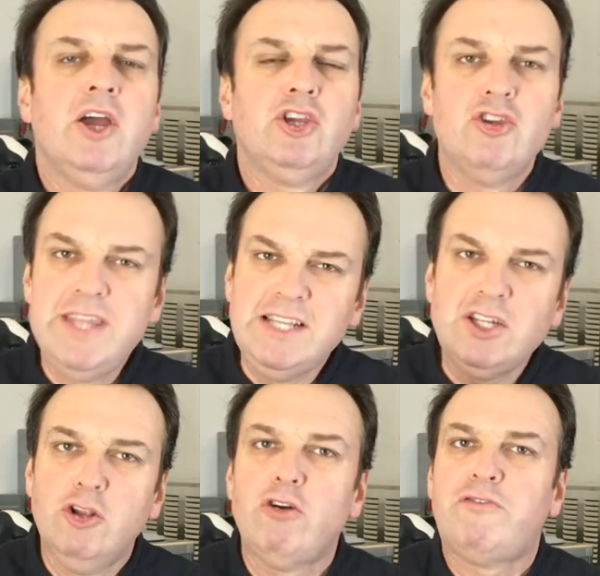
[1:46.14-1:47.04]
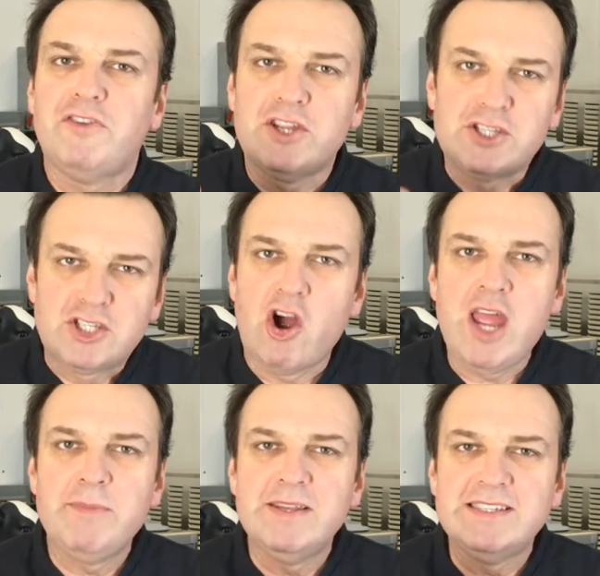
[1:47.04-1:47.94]
You need to look for the
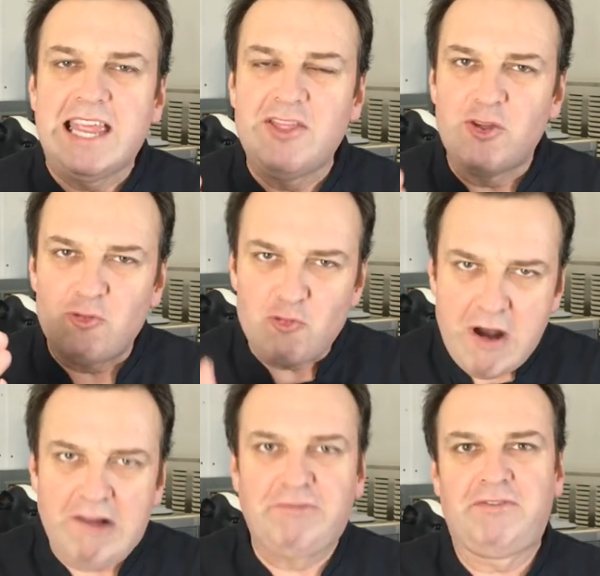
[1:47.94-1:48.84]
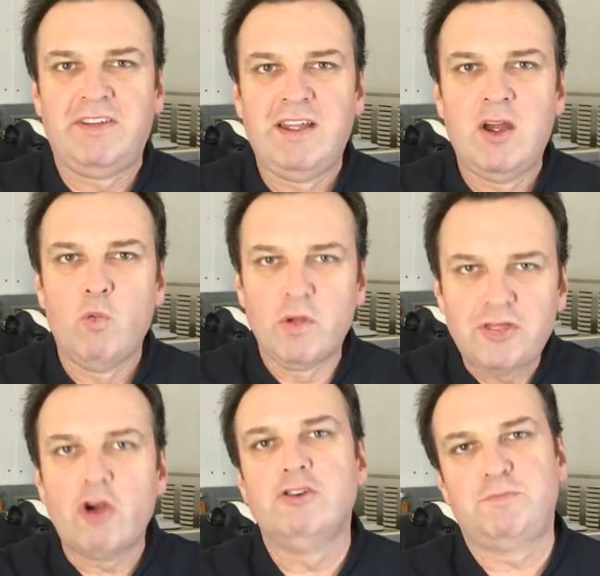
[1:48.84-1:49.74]
diamond in the rough
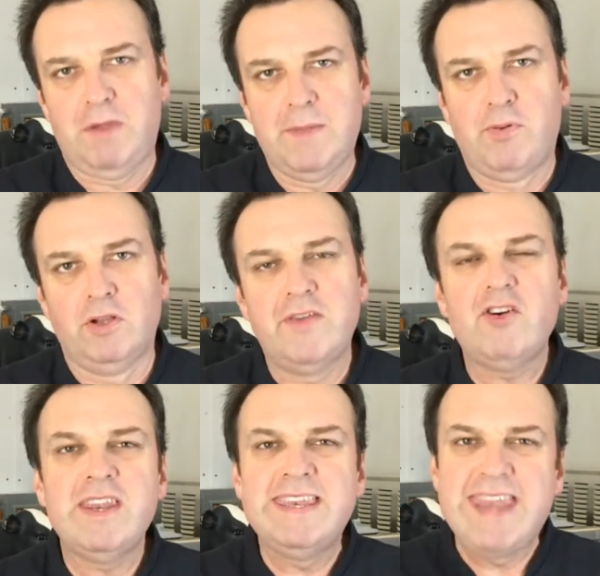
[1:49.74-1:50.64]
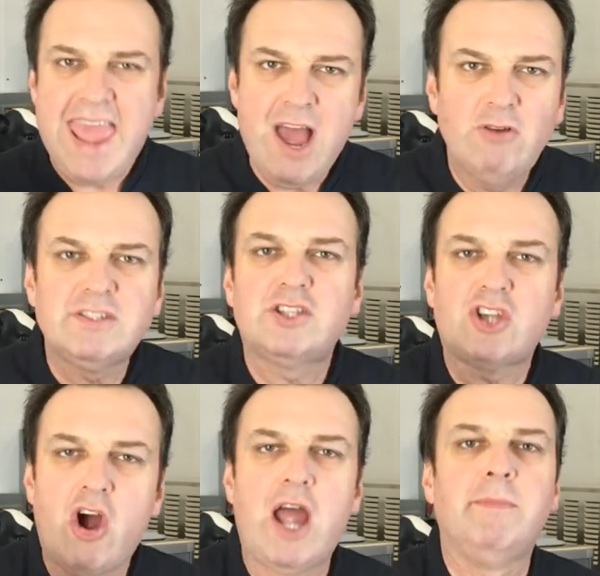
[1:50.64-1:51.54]
with those people. You've got to, now is the
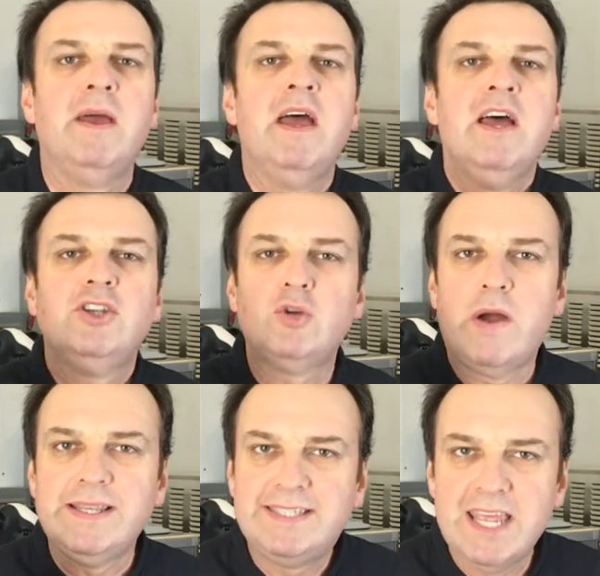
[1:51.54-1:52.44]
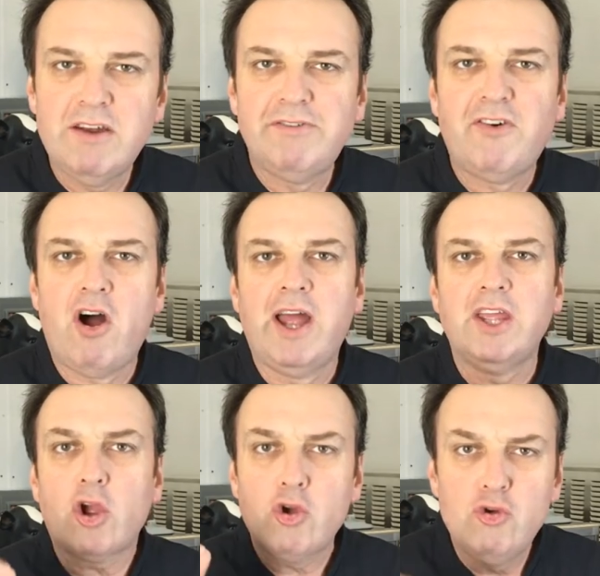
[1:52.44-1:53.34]
time to
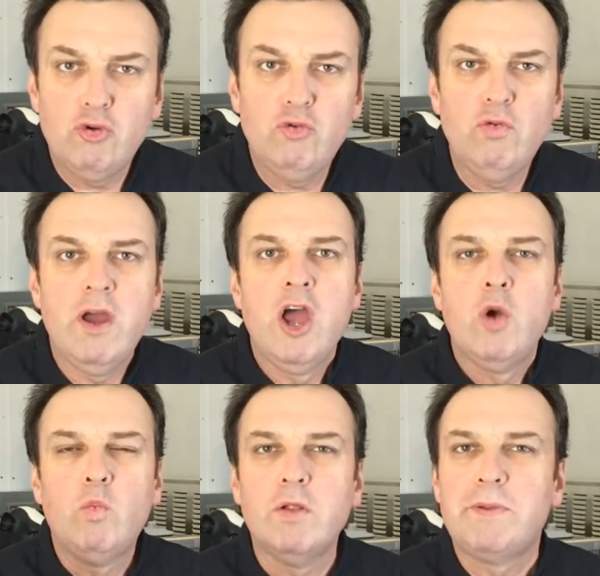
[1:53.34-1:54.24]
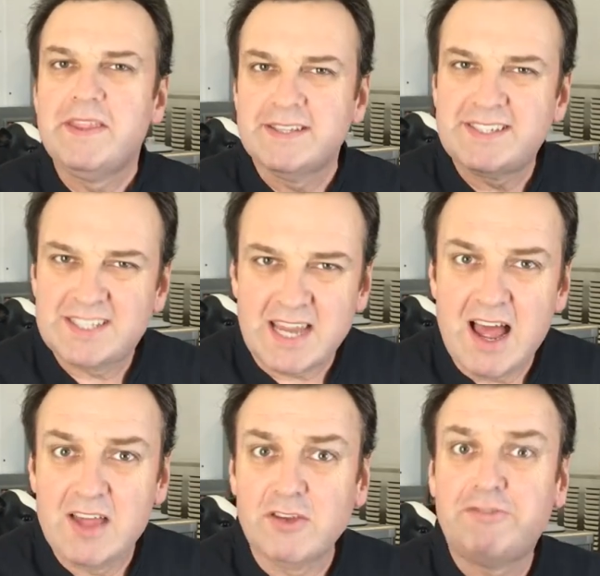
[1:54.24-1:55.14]
identify who will be the
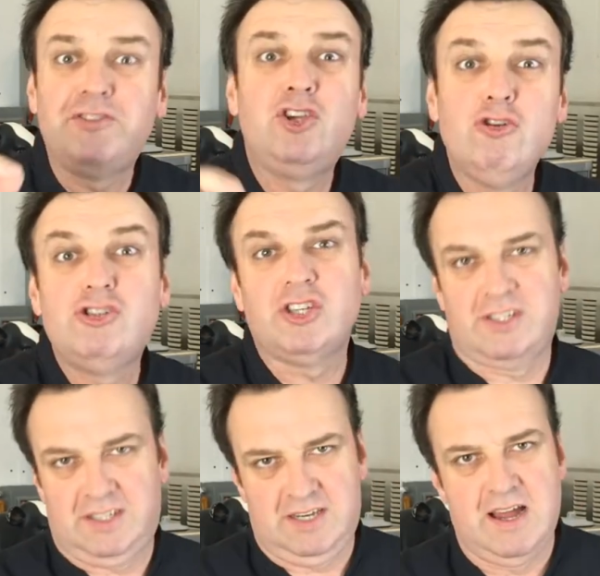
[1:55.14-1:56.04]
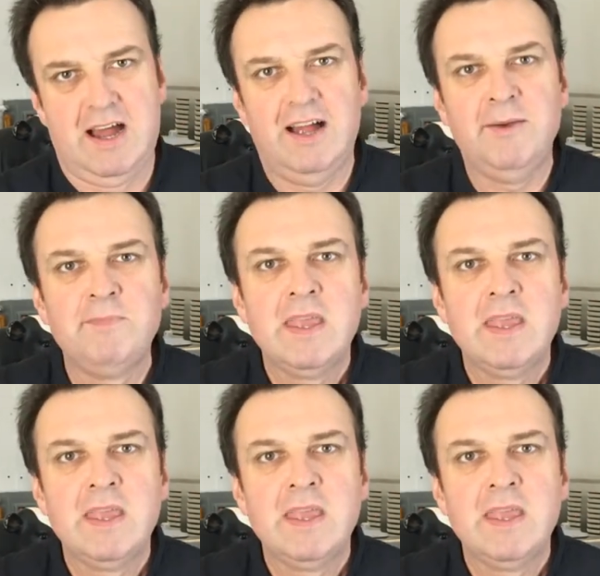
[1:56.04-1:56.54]
star, the future star,